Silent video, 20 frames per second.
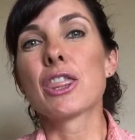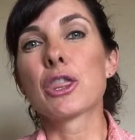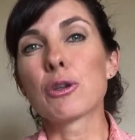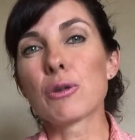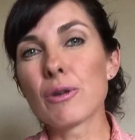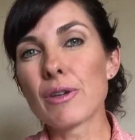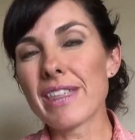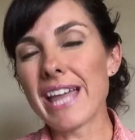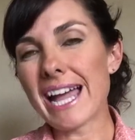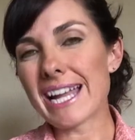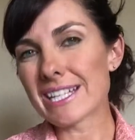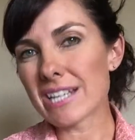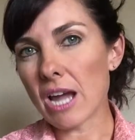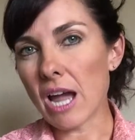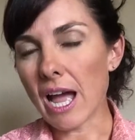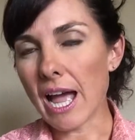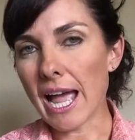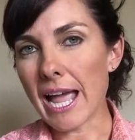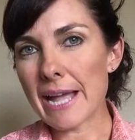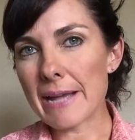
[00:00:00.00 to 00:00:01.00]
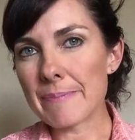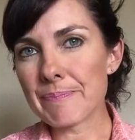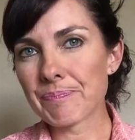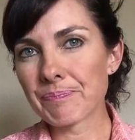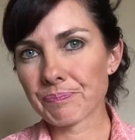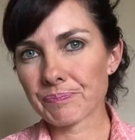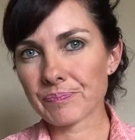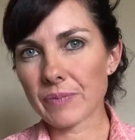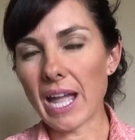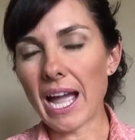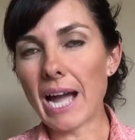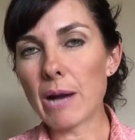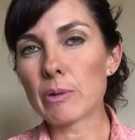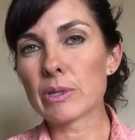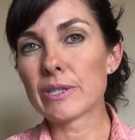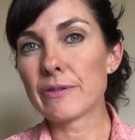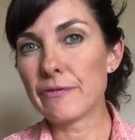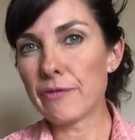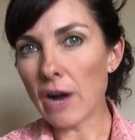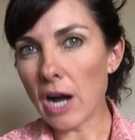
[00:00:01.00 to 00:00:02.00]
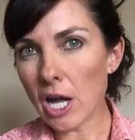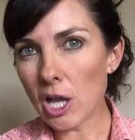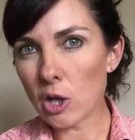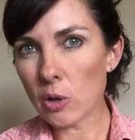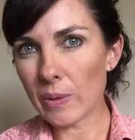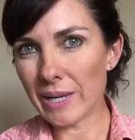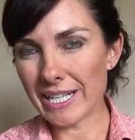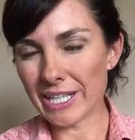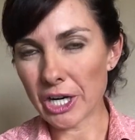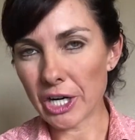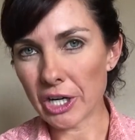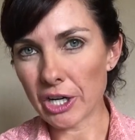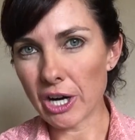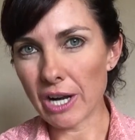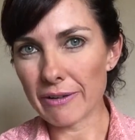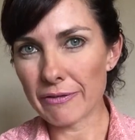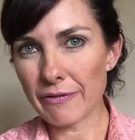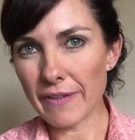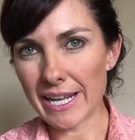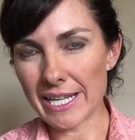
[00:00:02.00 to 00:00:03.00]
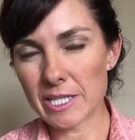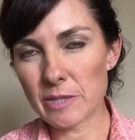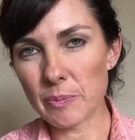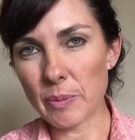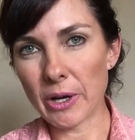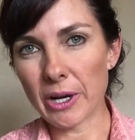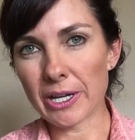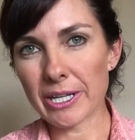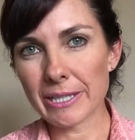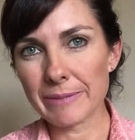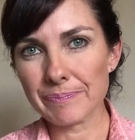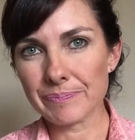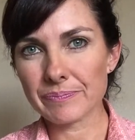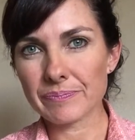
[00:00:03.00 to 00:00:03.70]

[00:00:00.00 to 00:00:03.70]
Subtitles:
Through that time, I was following her on Facebook,